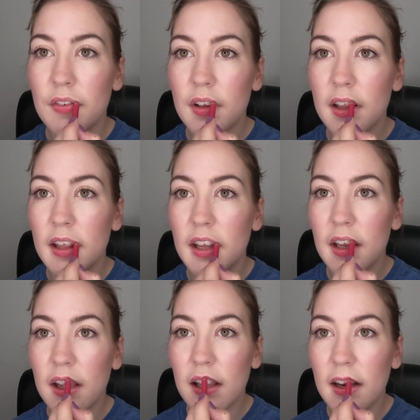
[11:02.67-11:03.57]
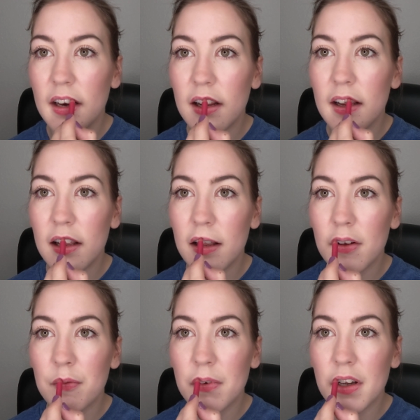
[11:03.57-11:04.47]
filling in
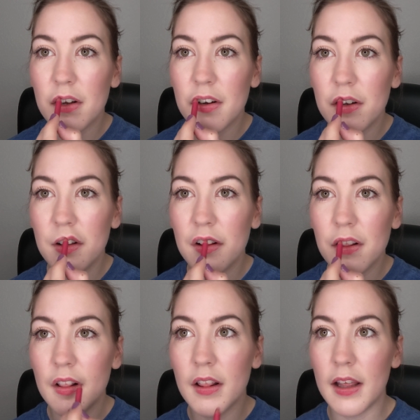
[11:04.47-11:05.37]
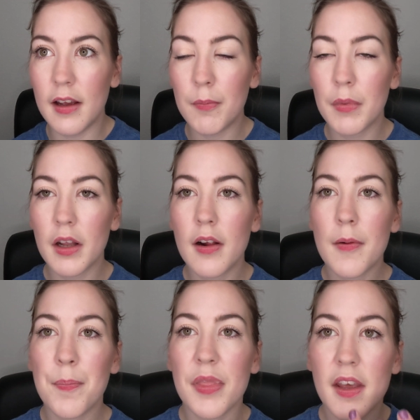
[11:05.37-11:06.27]
my whole lip.
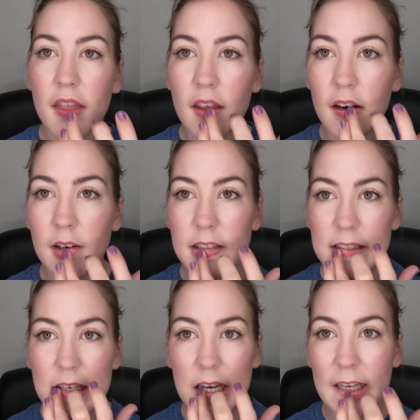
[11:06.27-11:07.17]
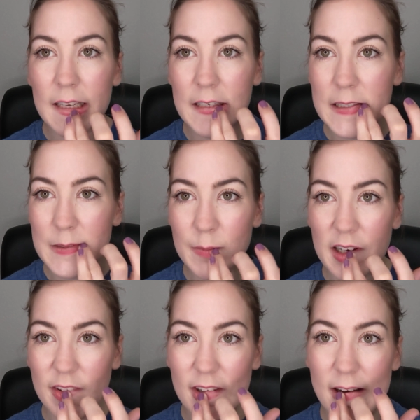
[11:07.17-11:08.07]
Then I'm just gonna use
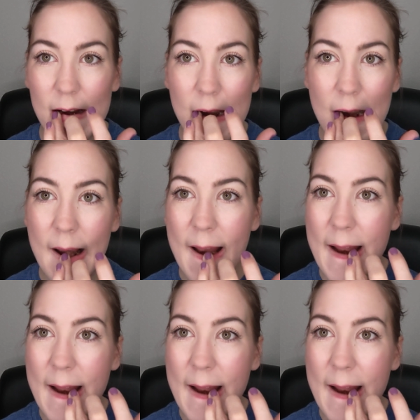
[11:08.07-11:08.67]
my finger